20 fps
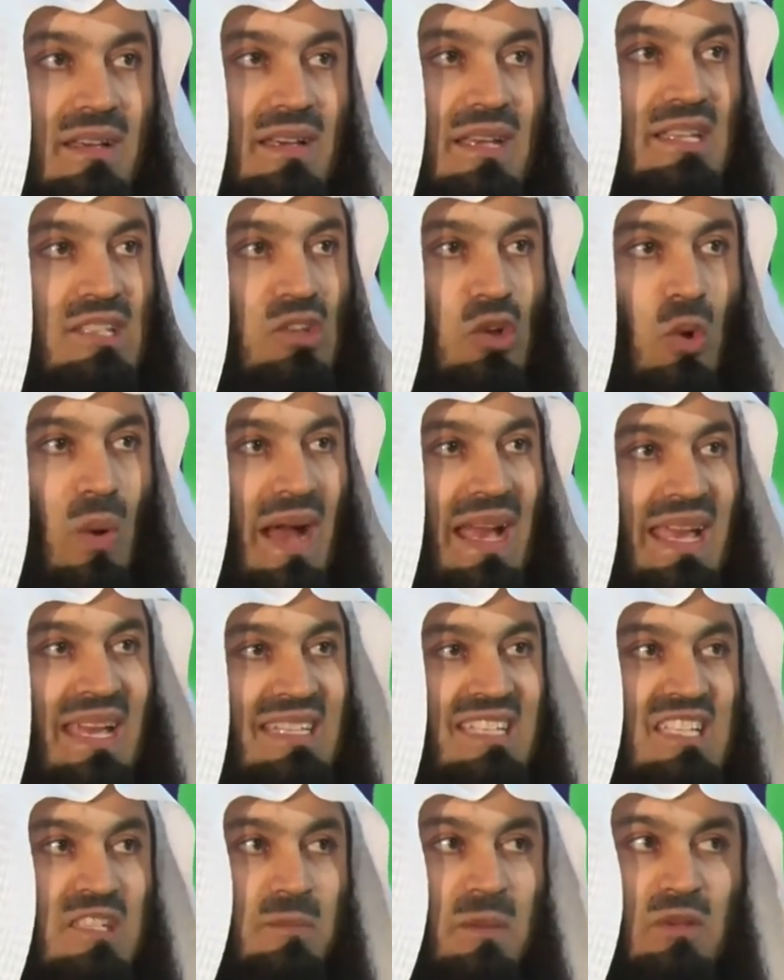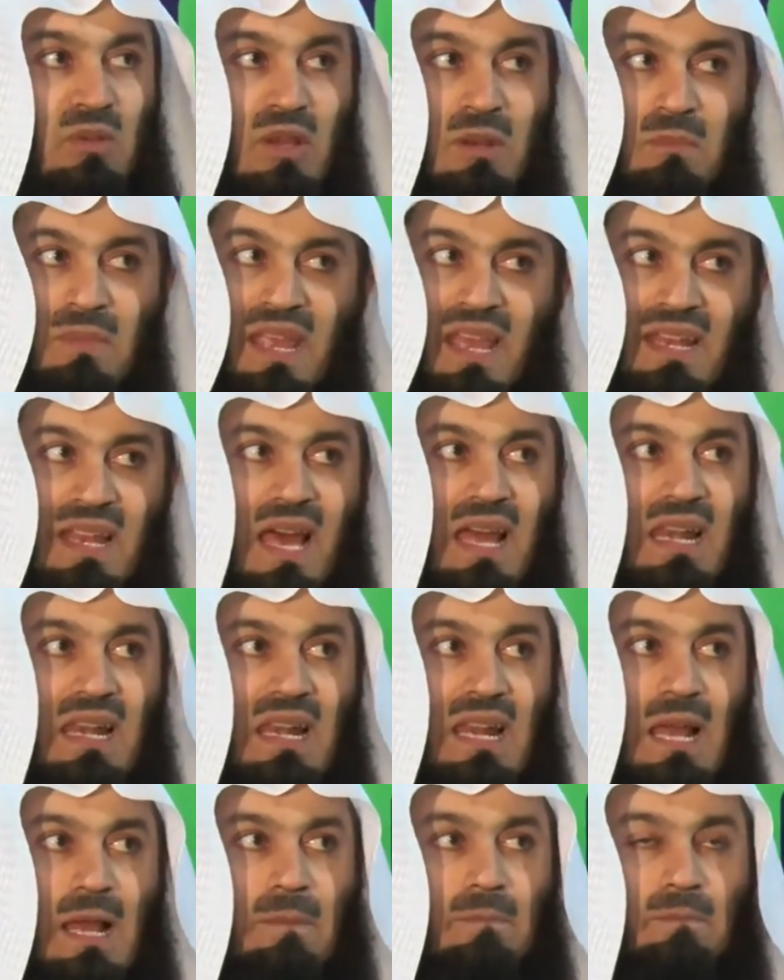It's quiet, it's between me and
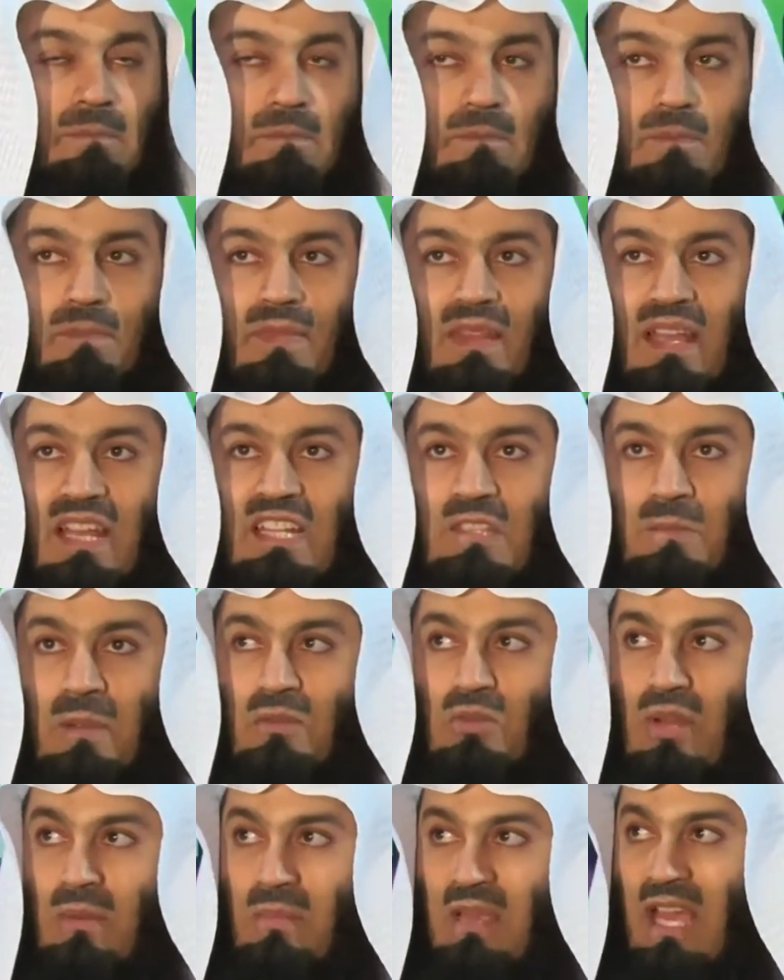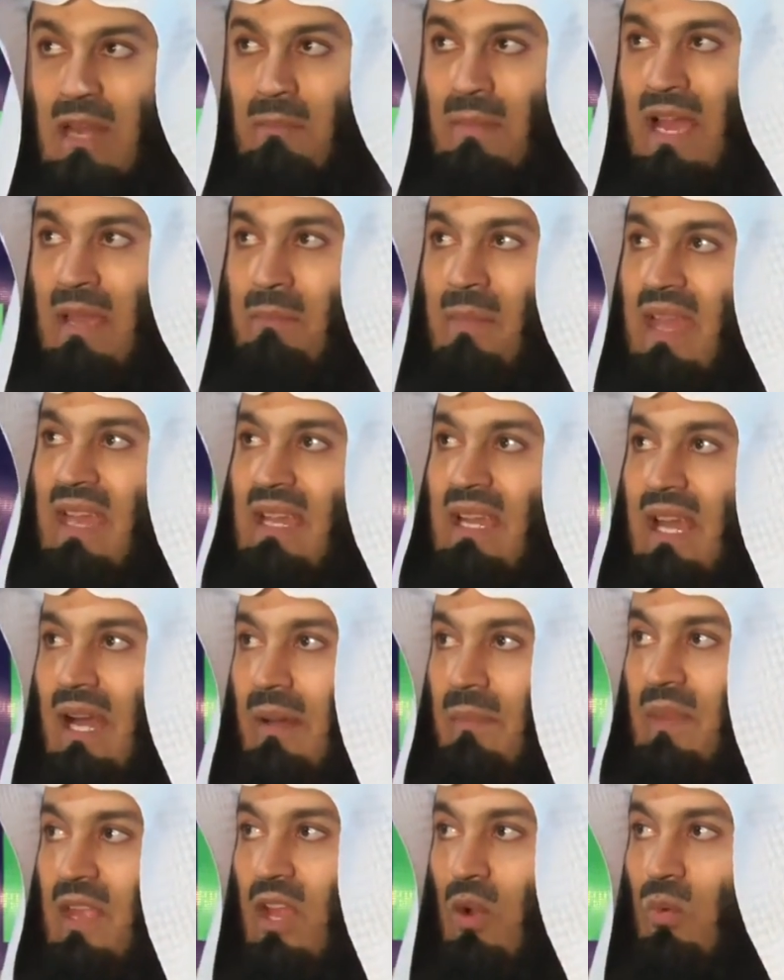Allah. It's between me and my
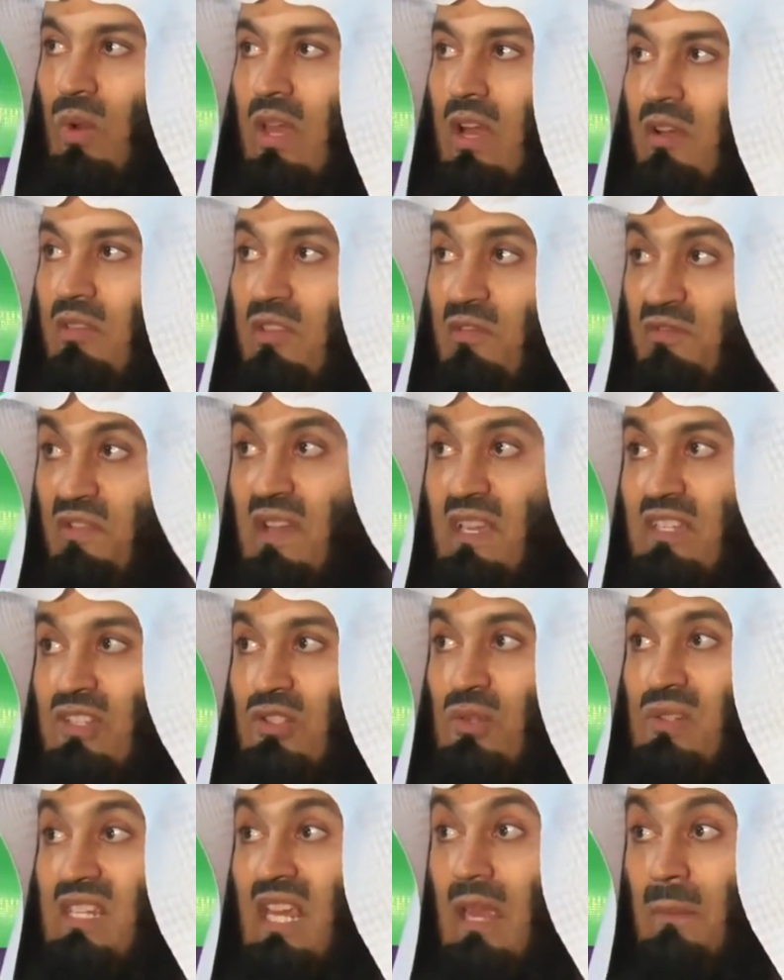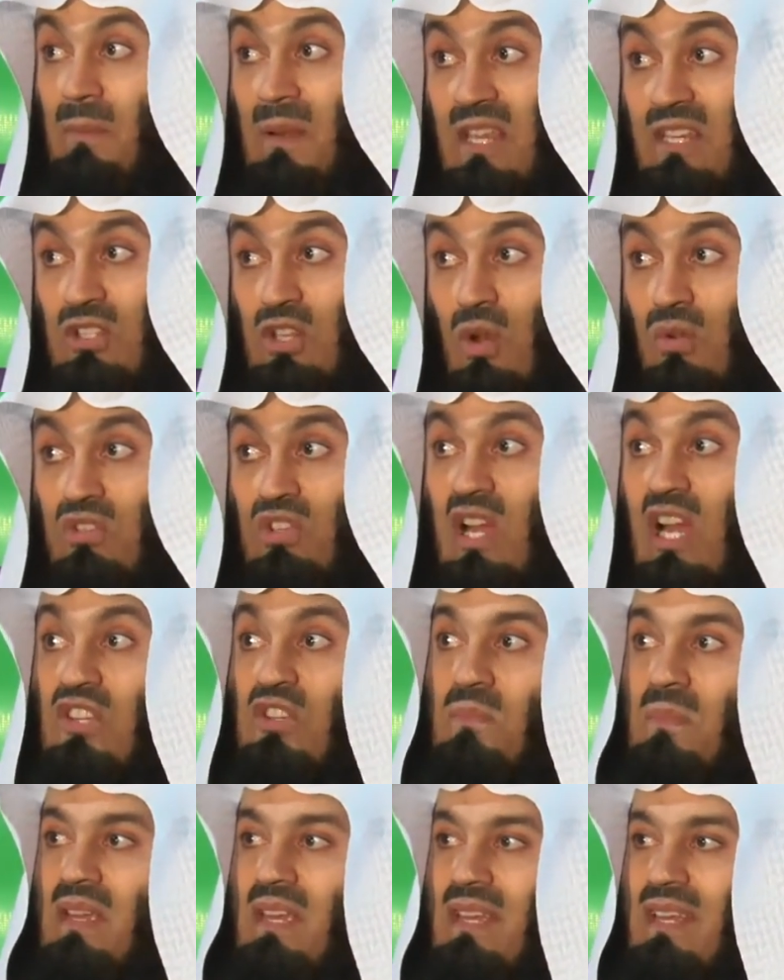maker. We are the first to say, please don't
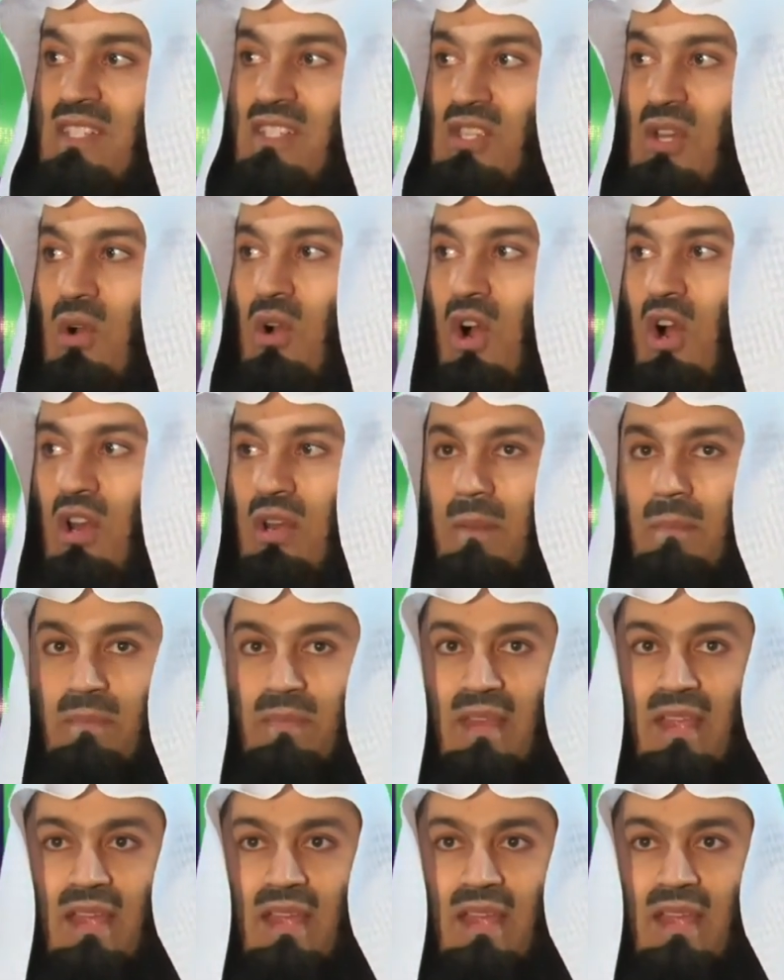judge me, and so on.